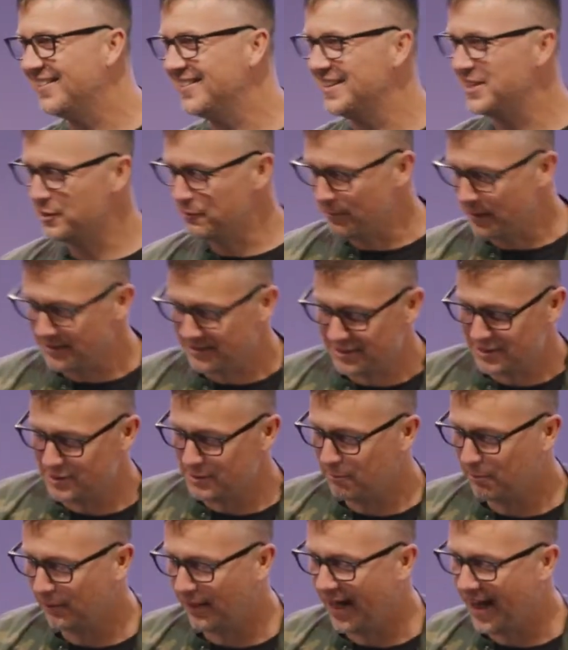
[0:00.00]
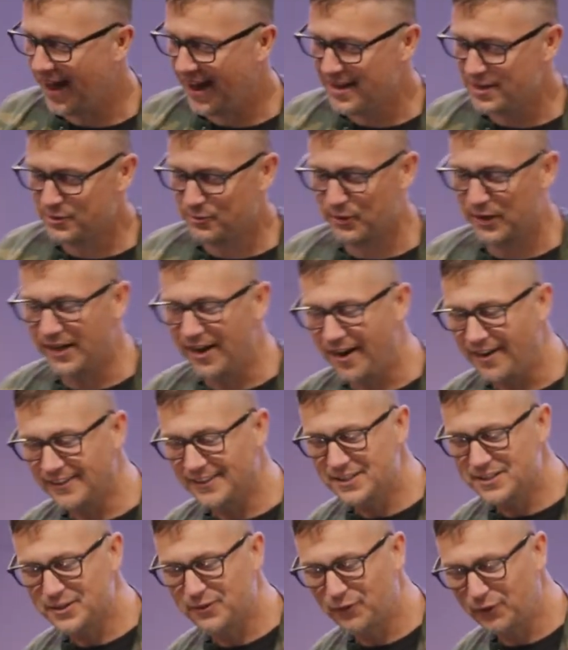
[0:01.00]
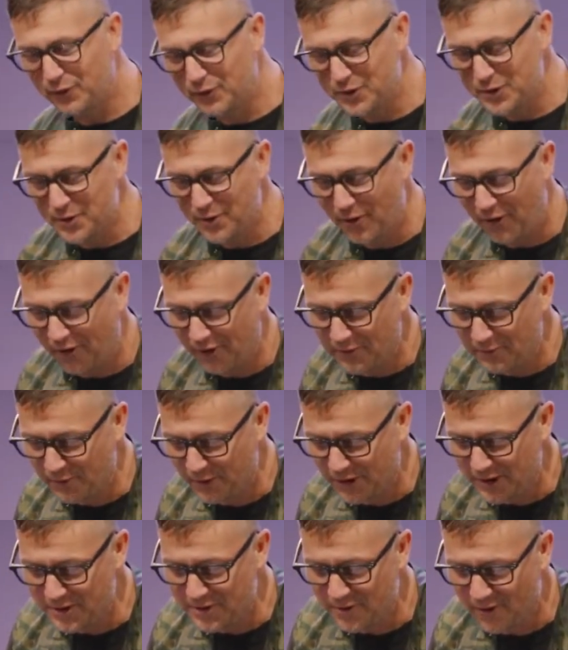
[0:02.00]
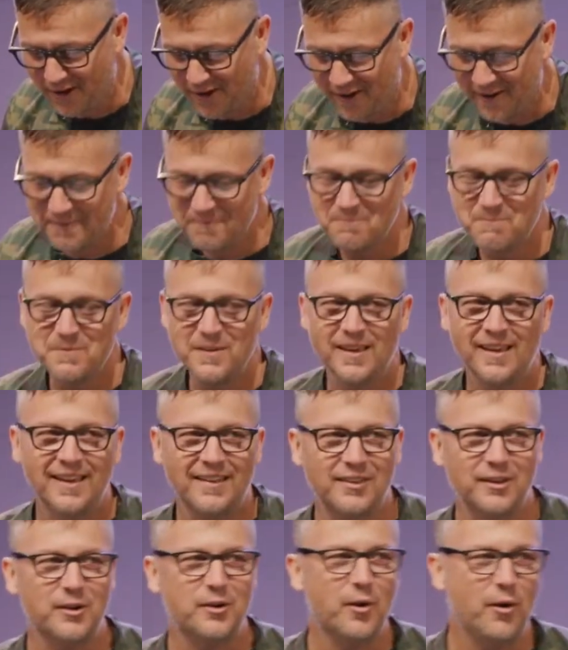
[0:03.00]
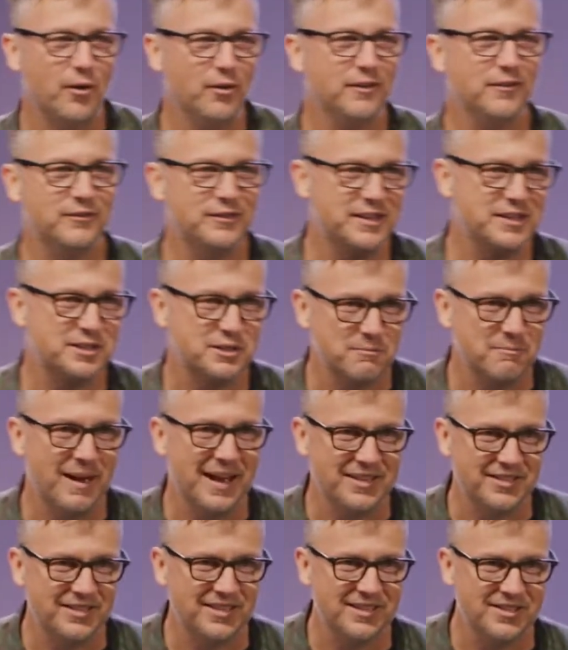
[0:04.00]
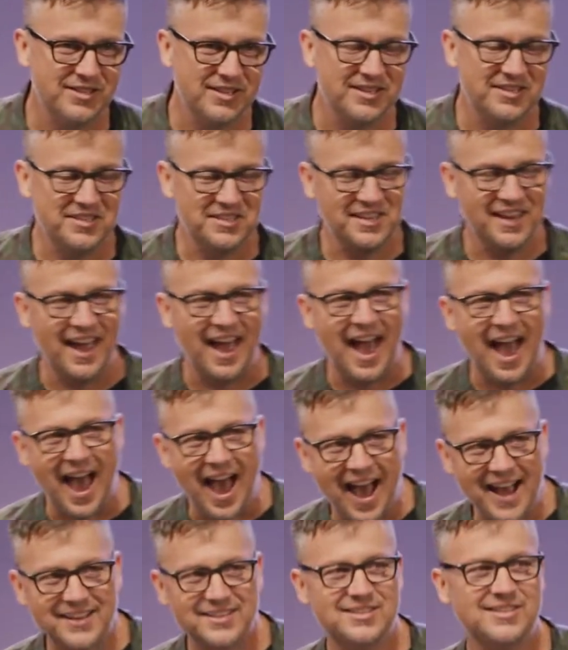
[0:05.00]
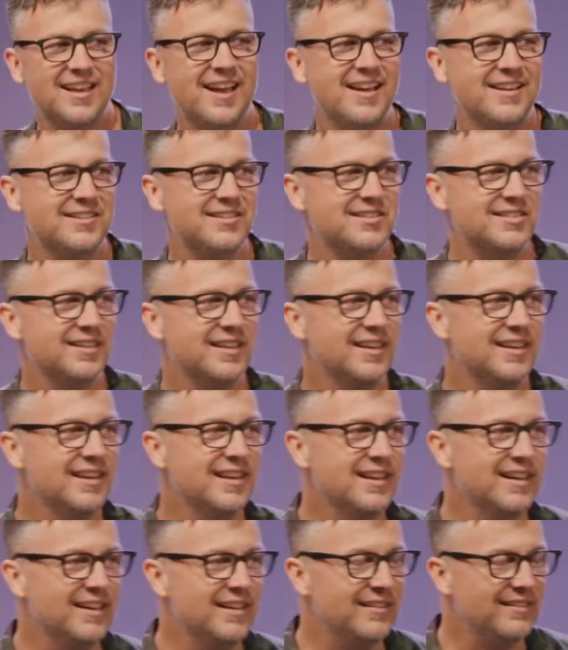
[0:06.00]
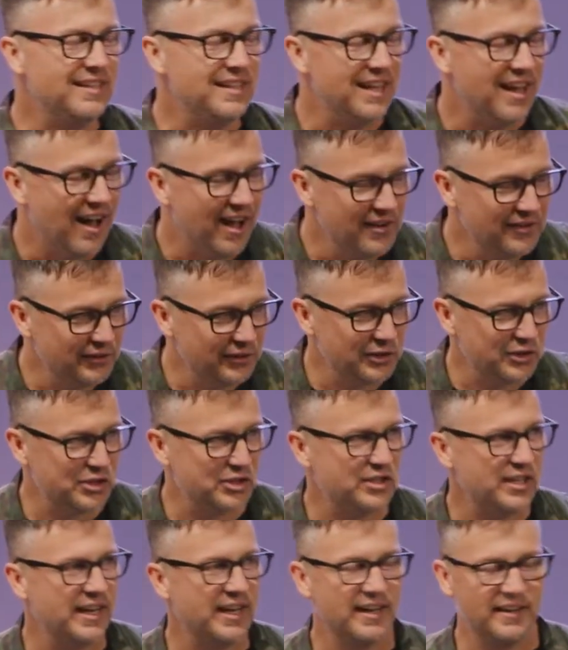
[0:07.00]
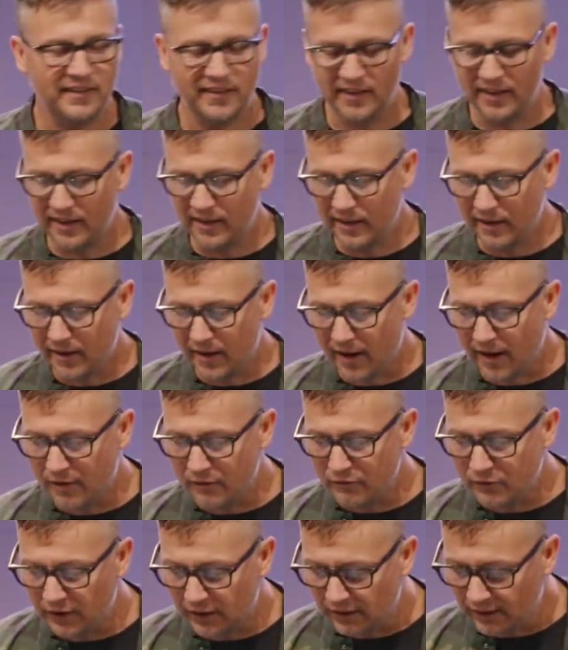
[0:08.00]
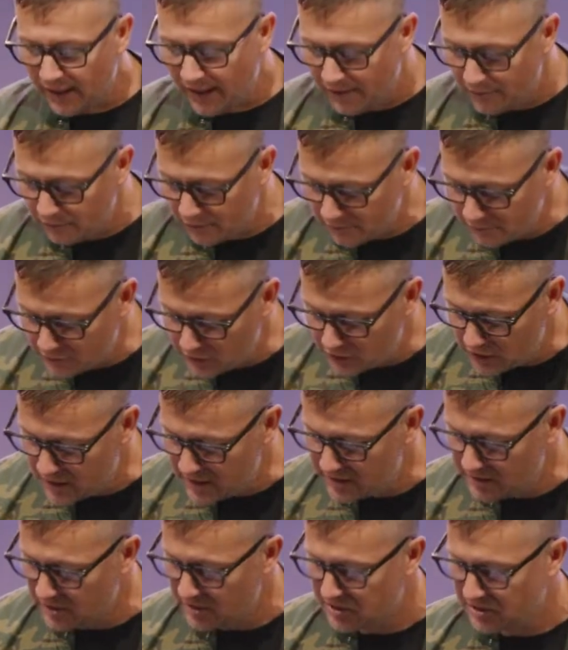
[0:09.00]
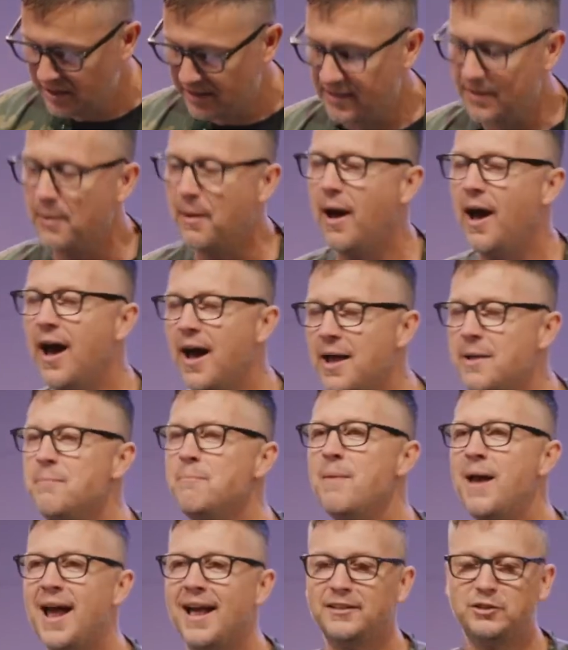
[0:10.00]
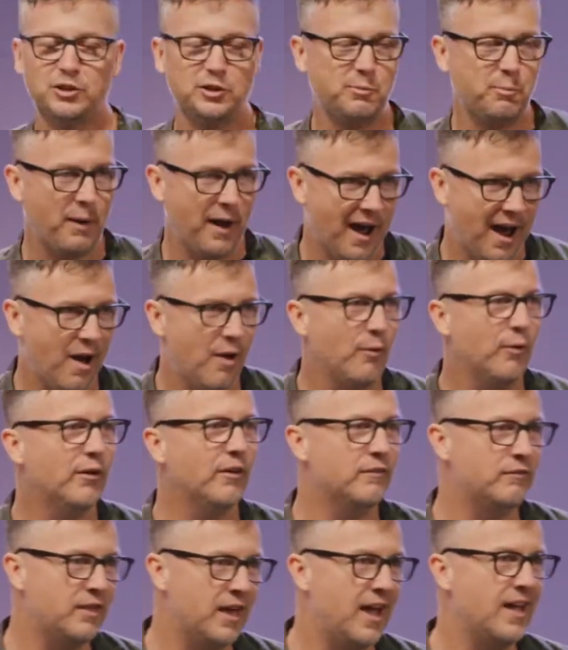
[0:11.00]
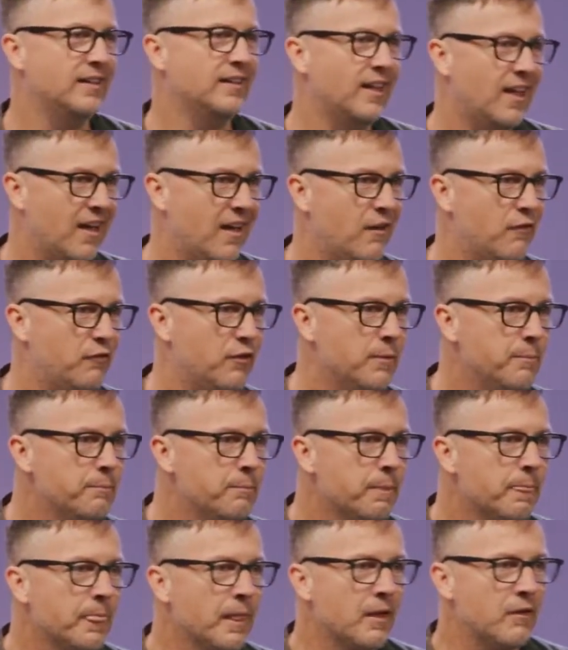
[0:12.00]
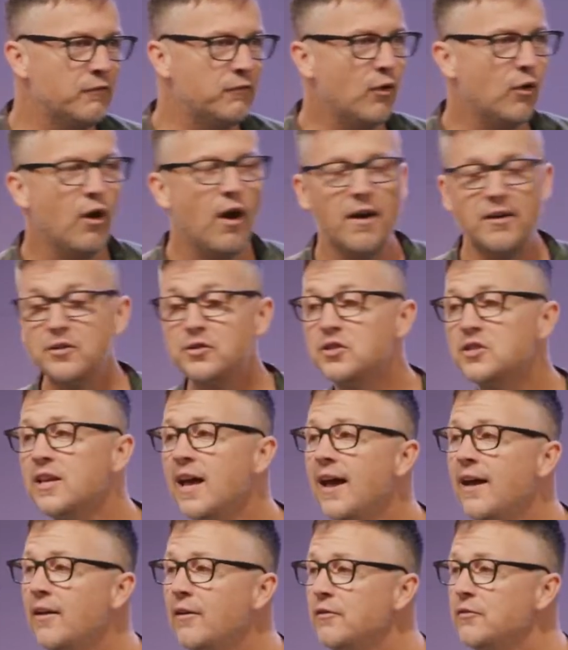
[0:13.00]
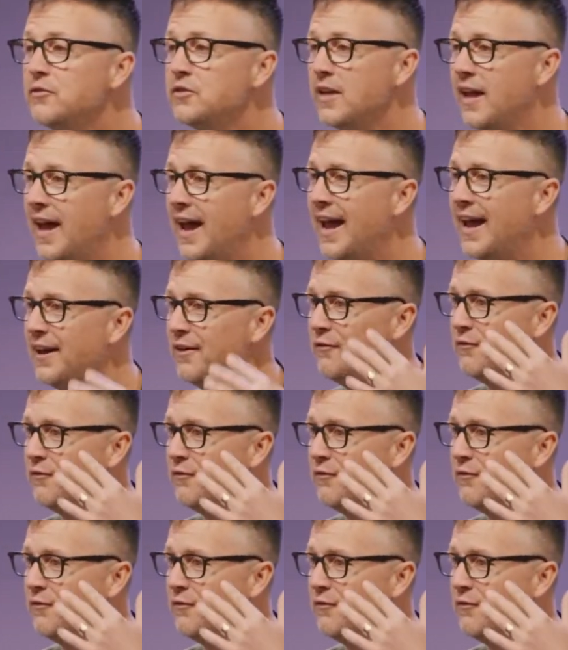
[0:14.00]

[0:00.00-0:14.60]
This message applies regardless of who you are and where you are. The goal of this message is to access the understanding of the love of Jesus and the unmatched power of that love for ourselves and